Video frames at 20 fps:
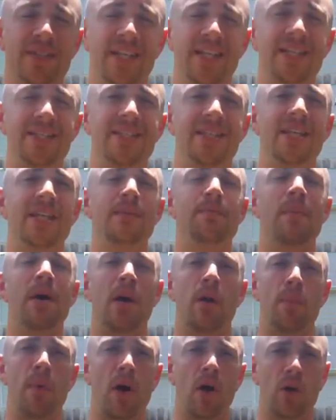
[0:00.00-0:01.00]
TT
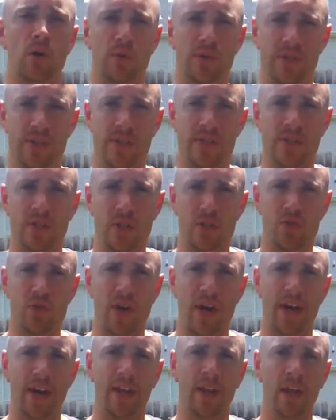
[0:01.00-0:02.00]
Metabolic Resistance
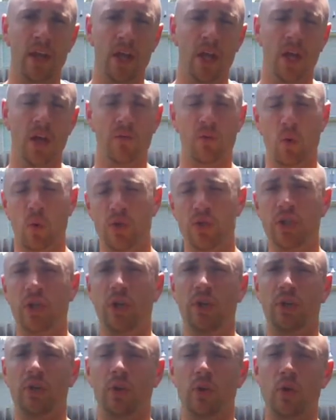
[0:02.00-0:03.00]
Training. Of course, you
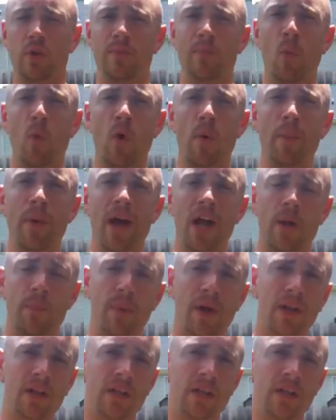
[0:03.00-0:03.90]
can learn more about it by